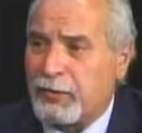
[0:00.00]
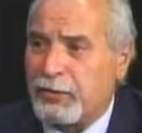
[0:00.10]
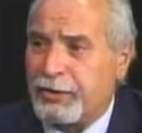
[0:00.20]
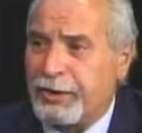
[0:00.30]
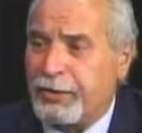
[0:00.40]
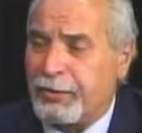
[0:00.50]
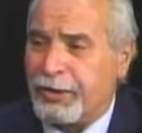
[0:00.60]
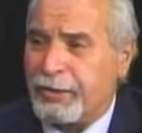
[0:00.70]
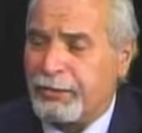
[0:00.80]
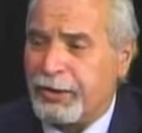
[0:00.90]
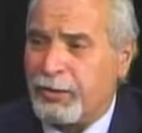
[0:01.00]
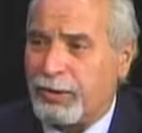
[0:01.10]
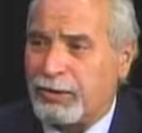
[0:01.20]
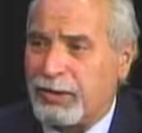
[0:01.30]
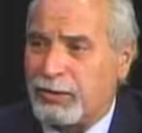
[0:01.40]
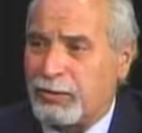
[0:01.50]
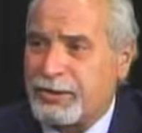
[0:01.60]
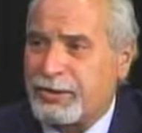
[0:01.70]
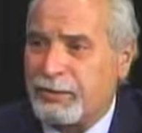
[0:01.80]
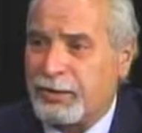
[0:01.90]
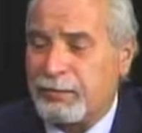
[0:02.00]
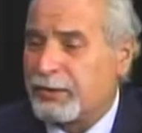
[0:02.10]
or they don't want to take the risk of it,